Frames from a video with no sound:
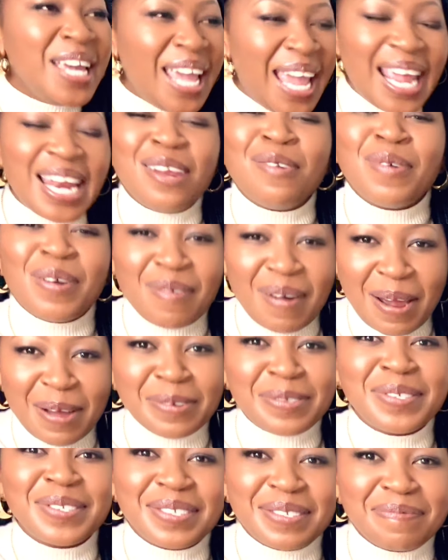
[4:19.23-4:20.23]
anywhere
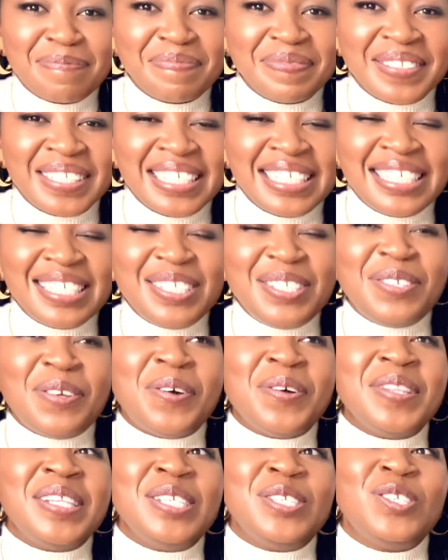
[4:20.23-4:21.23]
else.
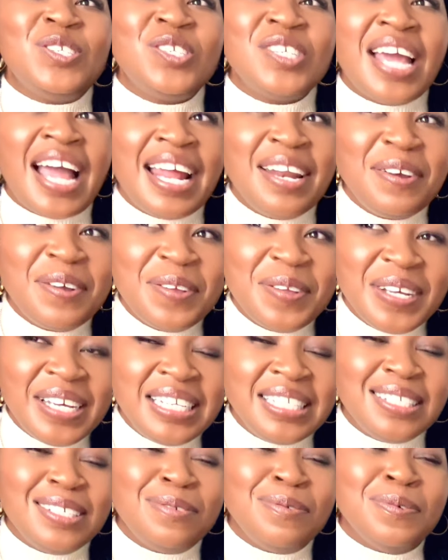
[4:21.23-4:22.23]
So this channel
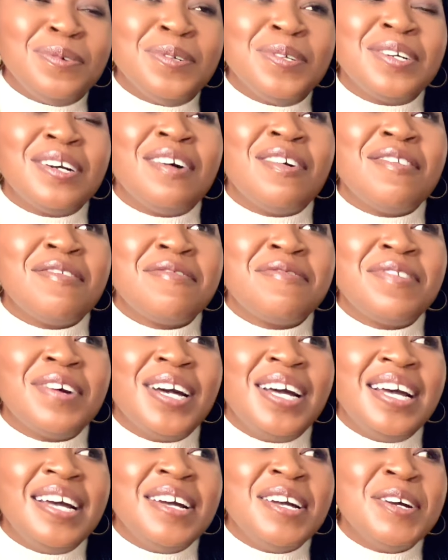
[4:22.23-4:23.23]
is a walk of
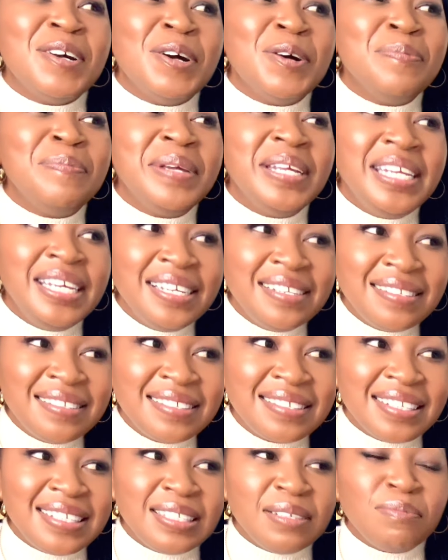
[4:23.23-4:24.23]
uh,
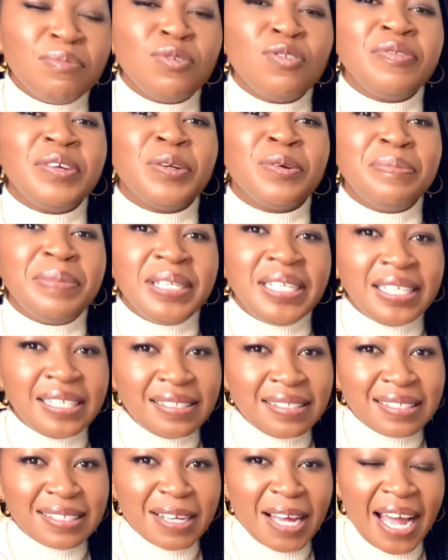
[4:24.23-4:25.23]
obedience, is a moving
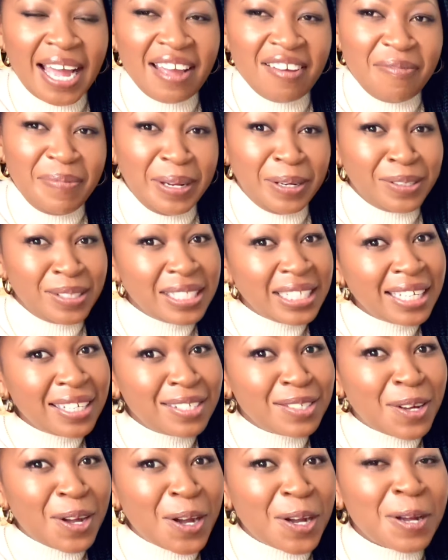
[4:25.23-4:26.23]
obedience. I have been on
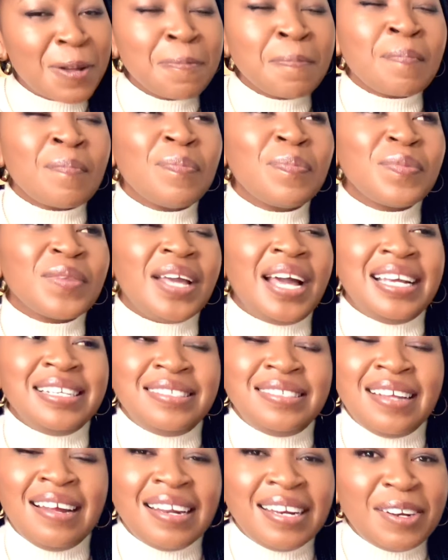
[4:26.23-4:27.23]
TikTok. I
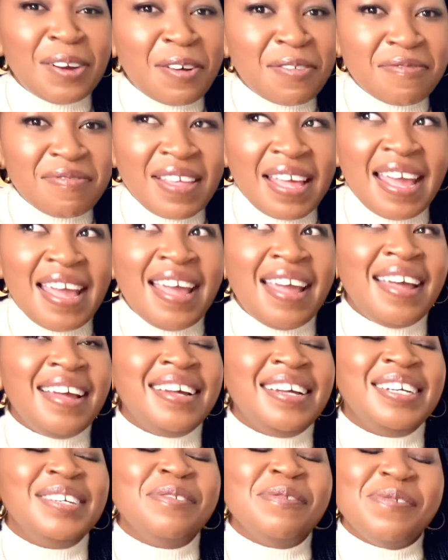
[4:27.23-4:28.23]
started off
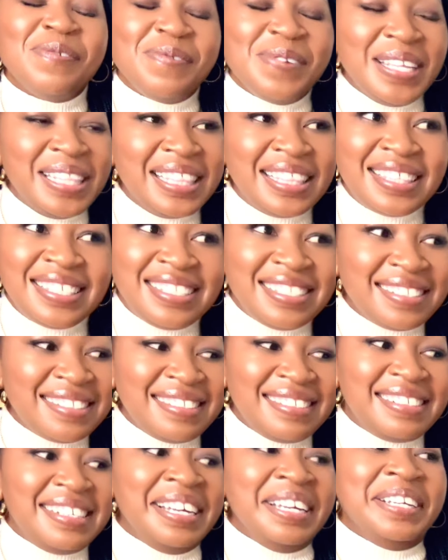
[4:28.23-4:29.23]
there with
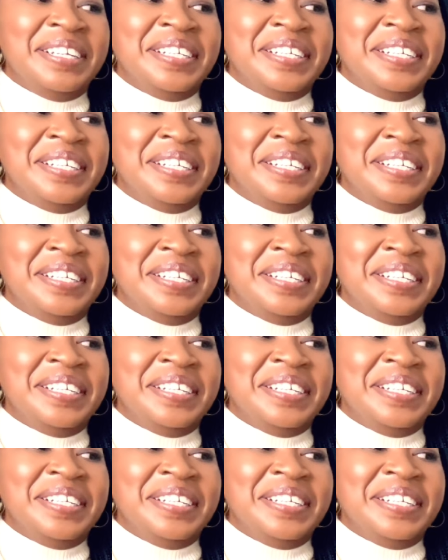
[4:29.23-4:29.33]
just